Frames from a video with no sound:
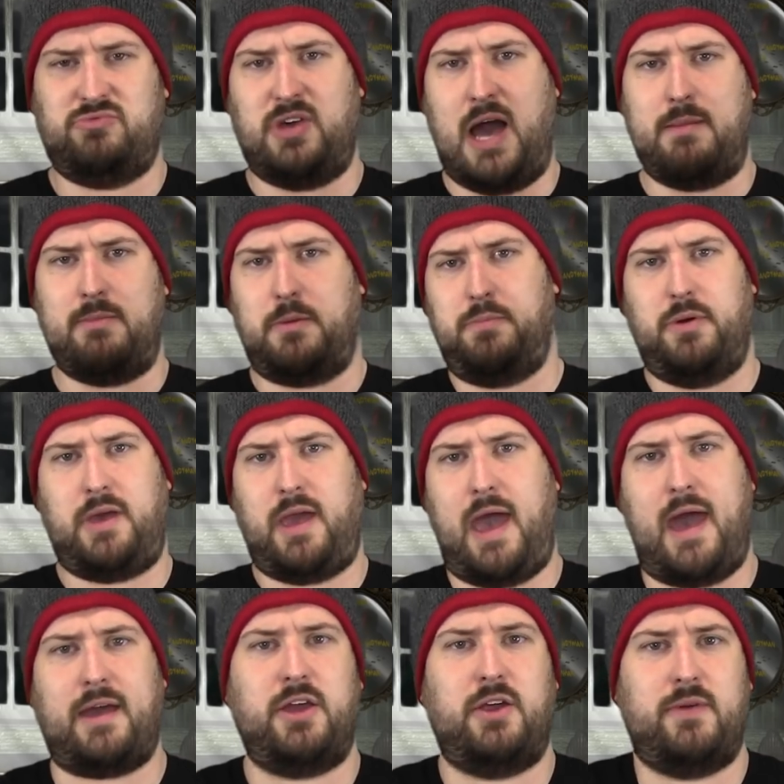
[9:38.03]
comic book
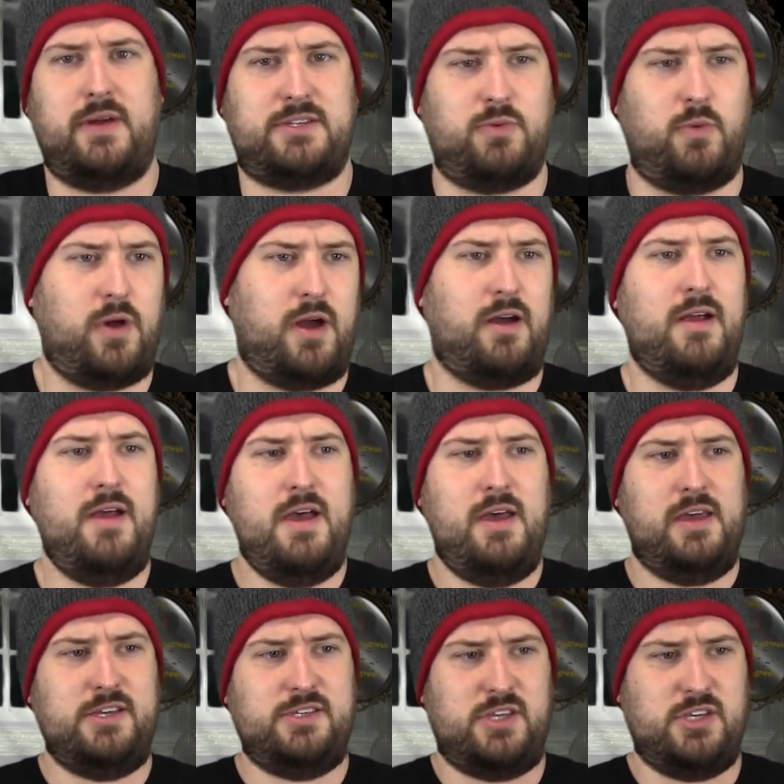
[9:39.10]
accurate, where
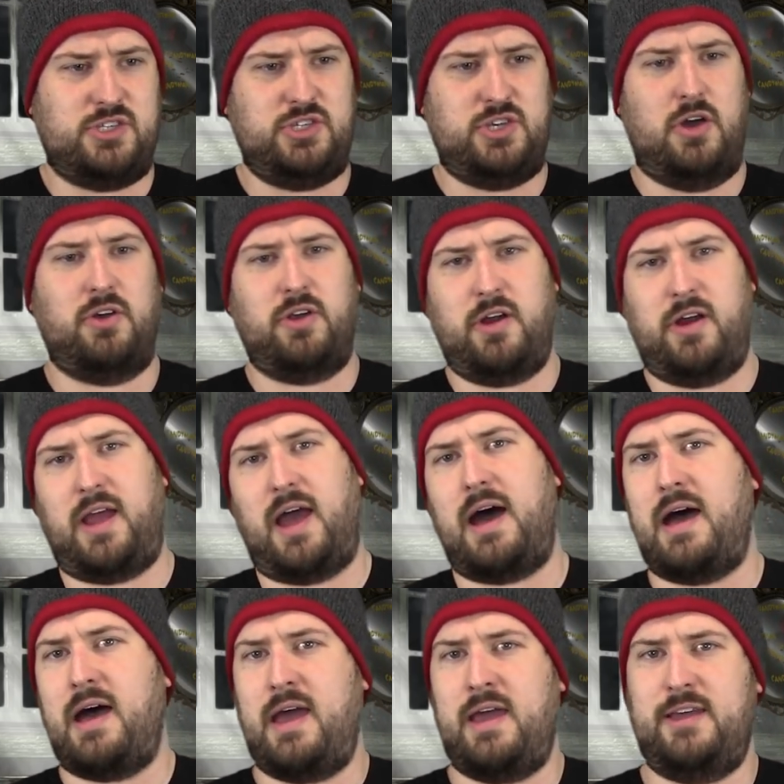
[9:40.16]
he's this younger
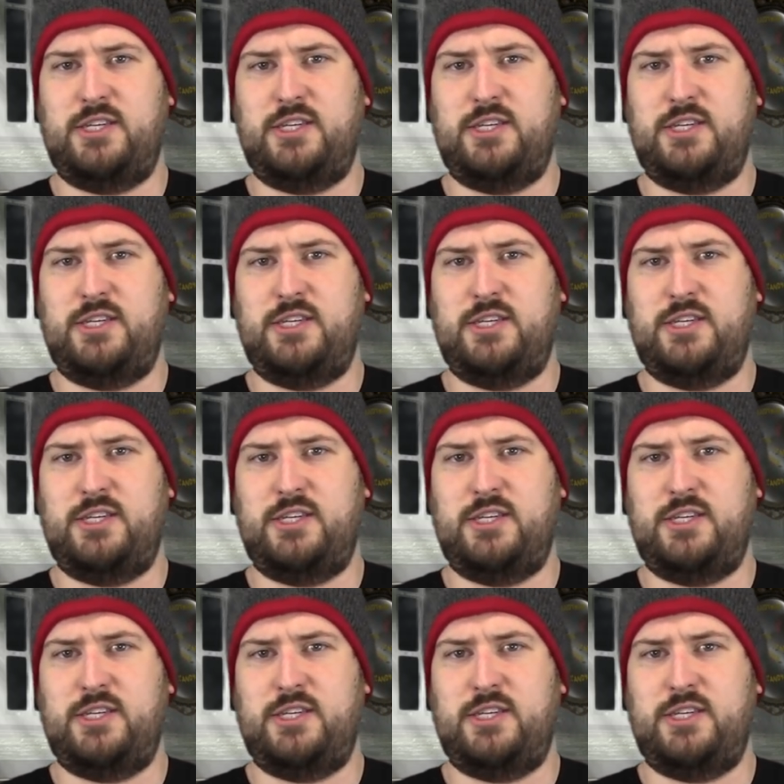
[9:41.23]
guy,